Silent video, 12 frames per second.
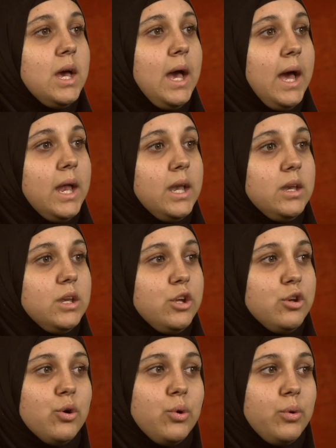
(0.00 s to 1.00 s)
And,
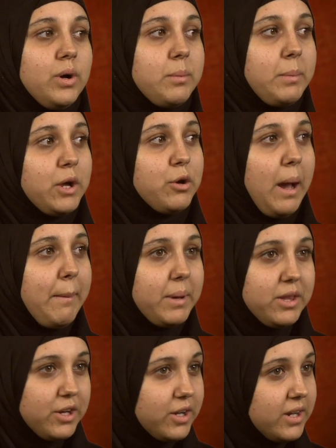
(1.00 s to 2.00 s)
you know, my
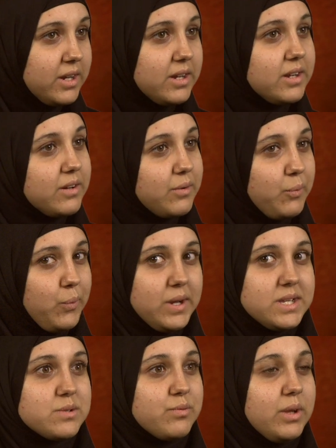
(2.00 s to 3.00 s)
grandmother
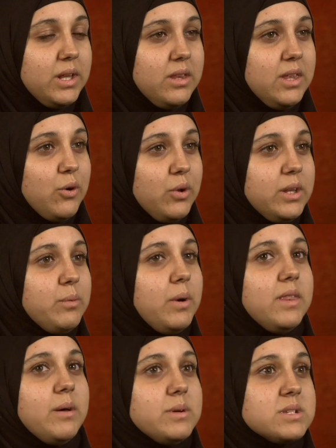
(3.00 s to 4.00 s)
was really the only
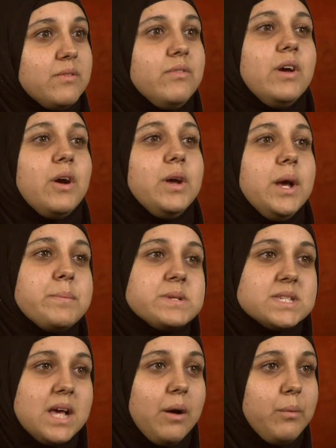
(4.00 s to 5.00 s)
one that was very
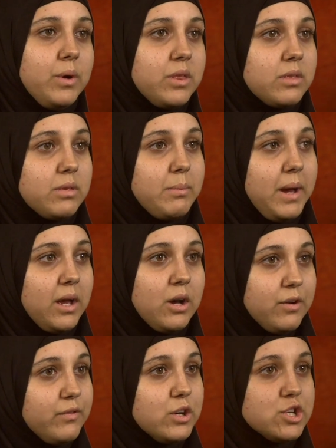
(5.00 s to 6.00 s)
upset with my
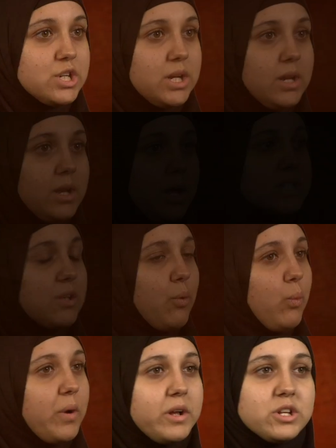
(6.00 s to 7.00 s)
conversion. The
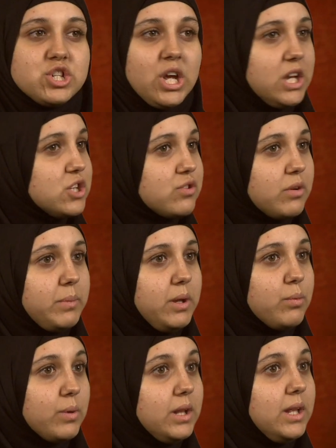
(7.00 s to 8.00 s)
world changed for me
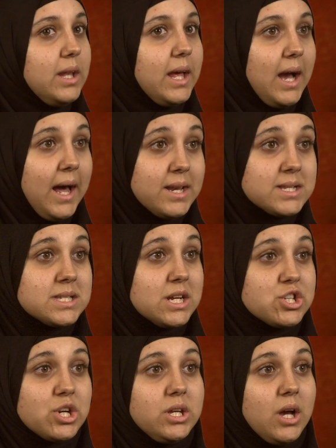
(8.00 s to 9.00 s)
really like at
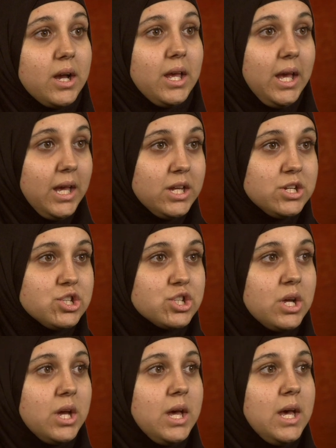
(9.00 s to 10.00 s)
such a young age.
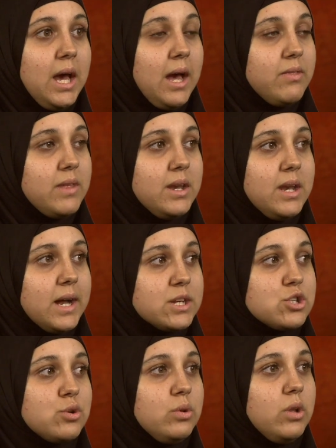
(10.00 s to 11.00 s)
And then
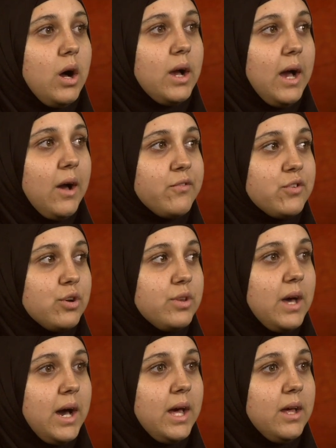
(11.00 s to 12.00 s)
not too long after
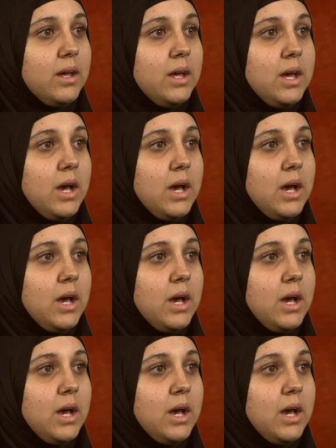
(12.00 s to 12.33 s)
that,